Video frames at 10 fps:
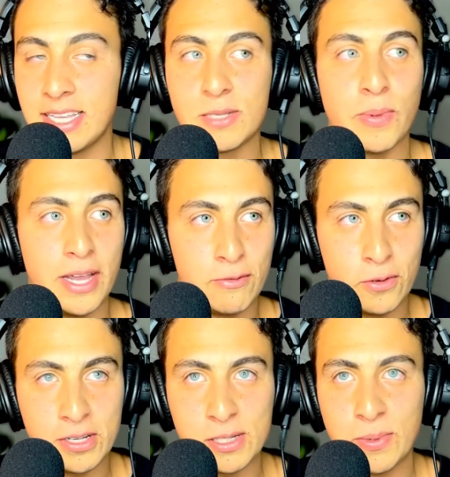these
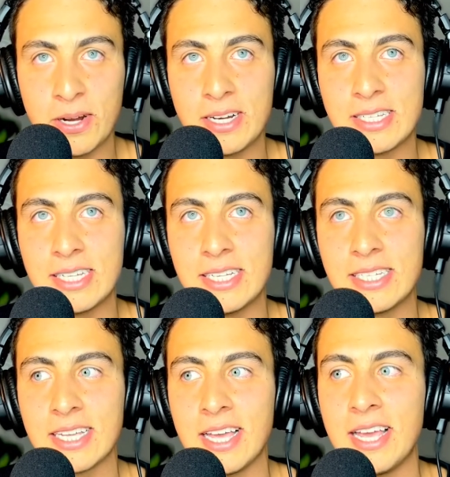painful
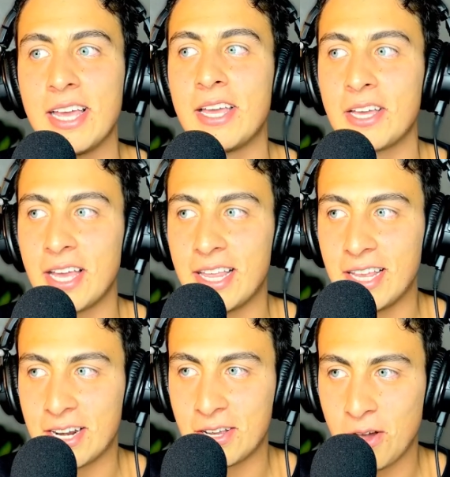experiences, and
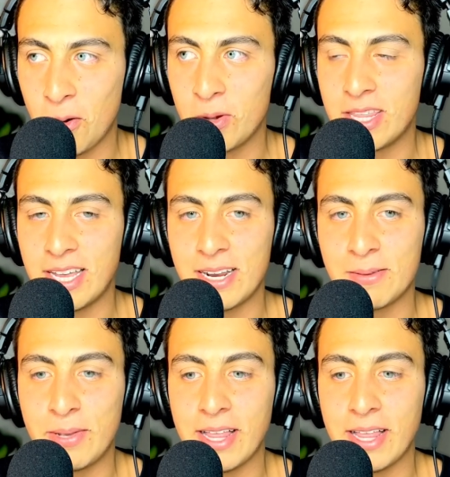then go within and be